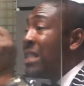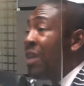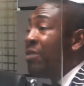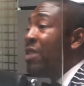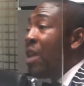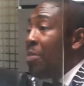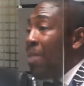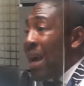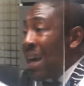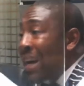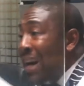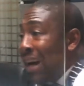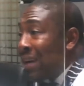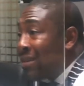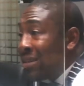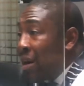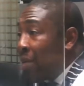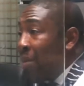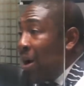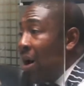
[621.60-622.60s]
give them my
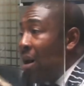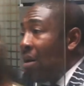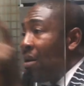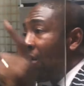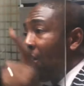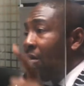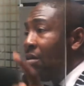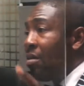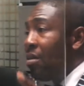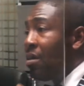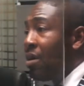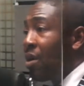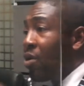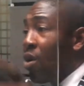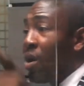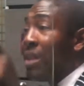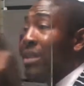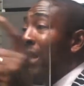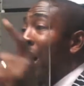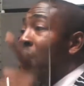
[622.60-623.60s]
card number they
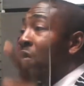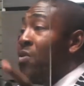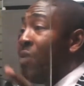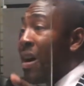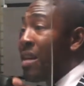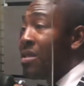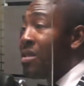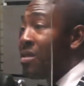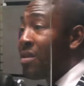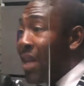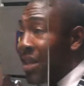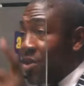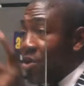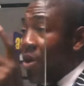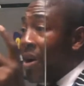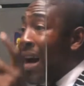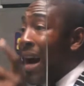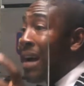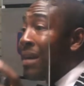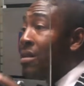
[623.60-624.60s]
call it advice that's
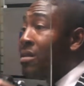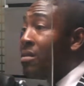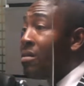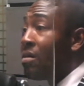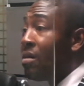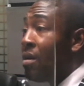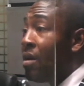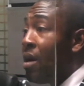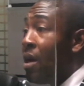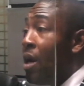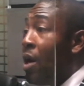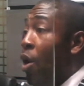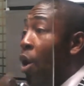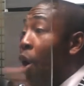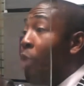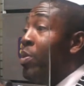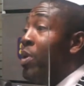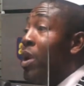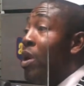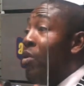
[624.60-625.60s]
your card
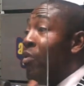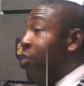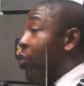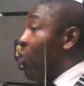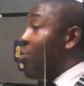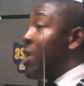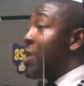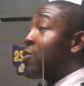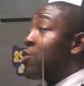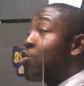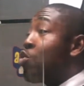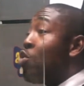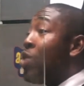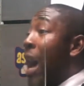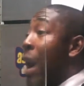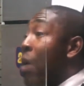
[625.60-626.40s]
obi from the school